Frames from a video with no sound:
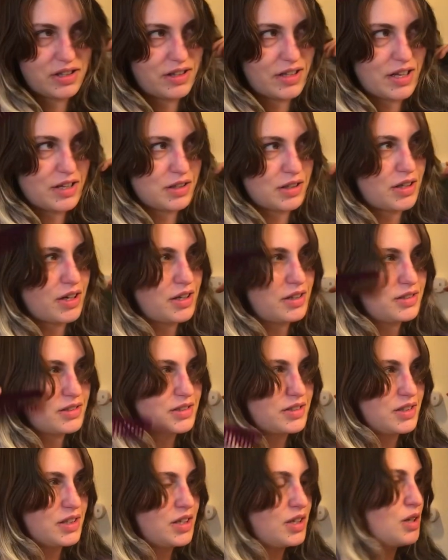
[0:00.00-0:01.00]
then cut,
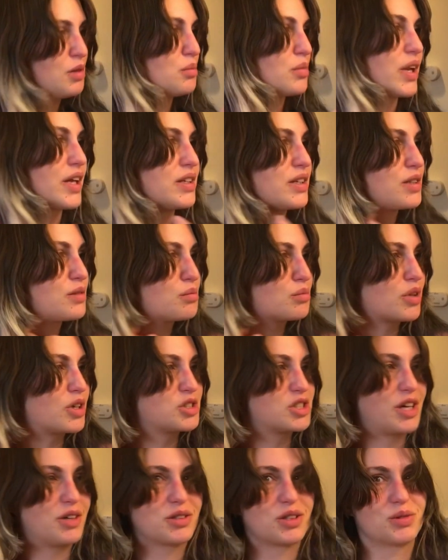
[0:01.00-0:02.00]
but I didn't brush
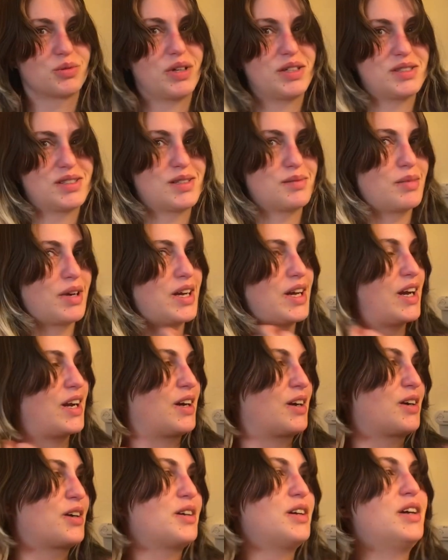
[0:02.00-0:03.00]
out the rest of my
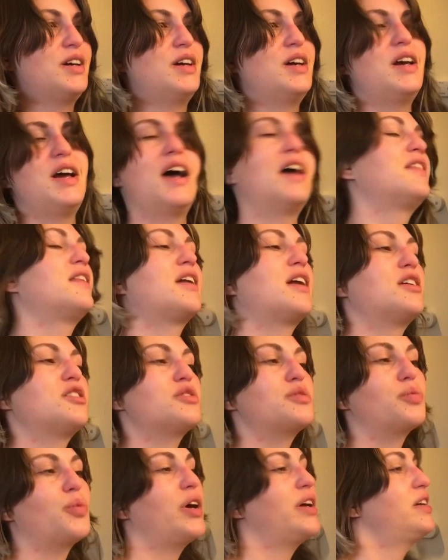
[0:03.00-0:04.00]
hair. And then I
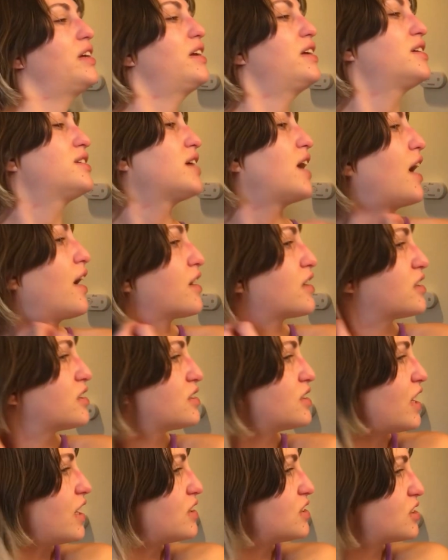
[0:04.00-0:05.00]
just went and
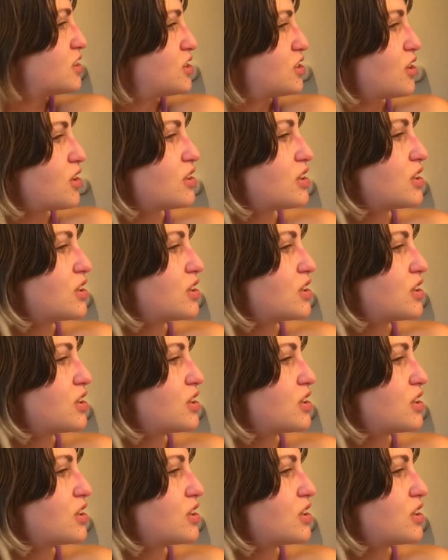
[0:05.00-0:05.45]
started